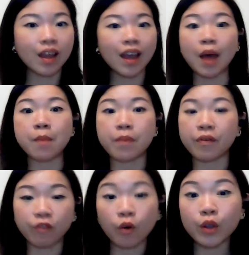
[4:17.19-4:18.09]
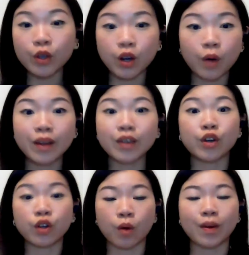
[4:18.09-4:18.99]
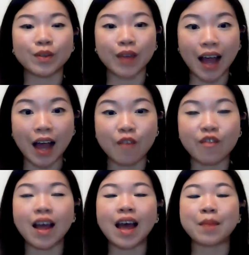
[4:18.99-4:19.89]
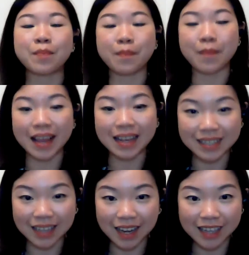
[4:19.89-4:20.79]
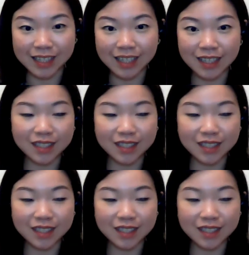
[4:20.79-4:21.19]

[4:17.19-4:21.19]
And before you know it, you're going to have amazing ideas.